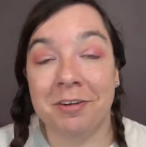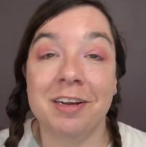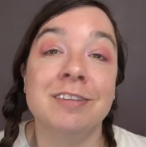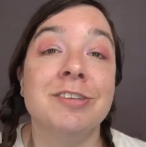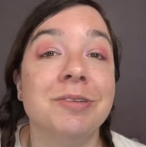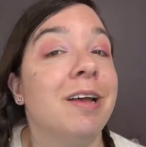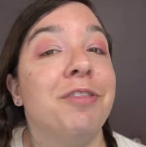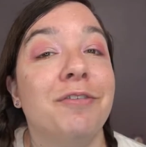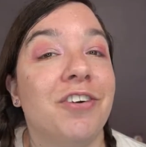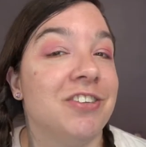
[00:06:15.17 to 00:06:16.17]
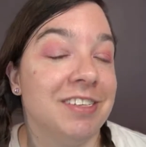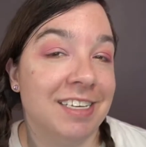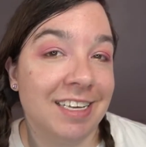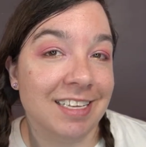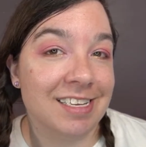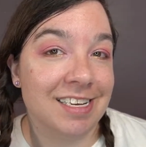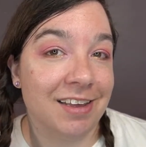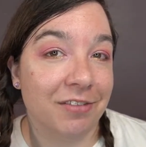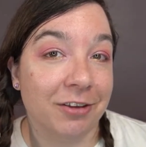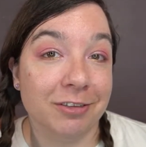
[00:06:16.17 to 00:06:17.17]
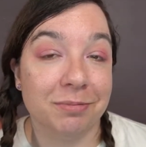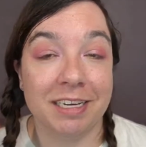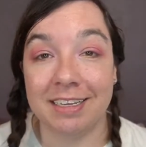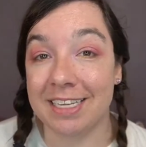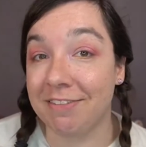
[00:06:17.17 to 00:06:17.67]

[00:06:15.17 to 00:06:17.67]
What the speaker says: It shows off the versatility of those because